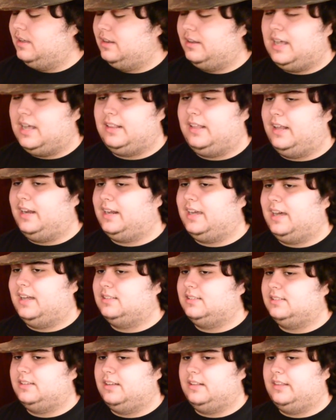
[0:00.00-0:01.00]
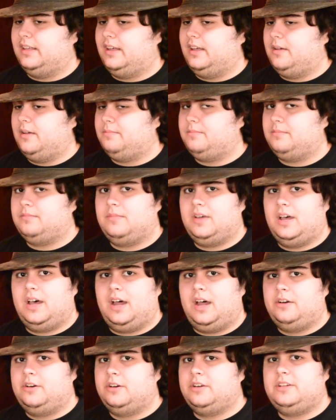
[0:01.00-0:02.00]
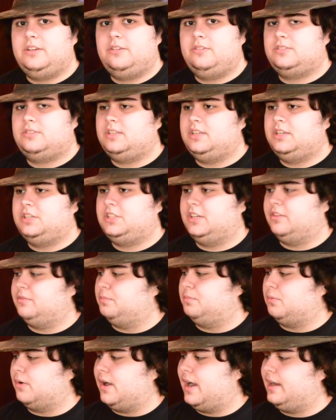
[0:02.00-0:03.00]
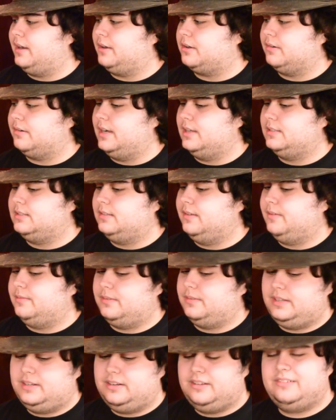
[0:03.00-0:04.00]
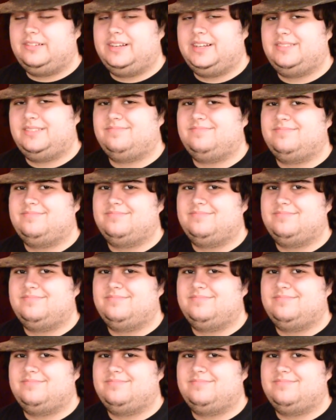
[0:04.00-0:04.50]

Not a lot of Godzilla. Underusage of Bryan Cranston, but you know what?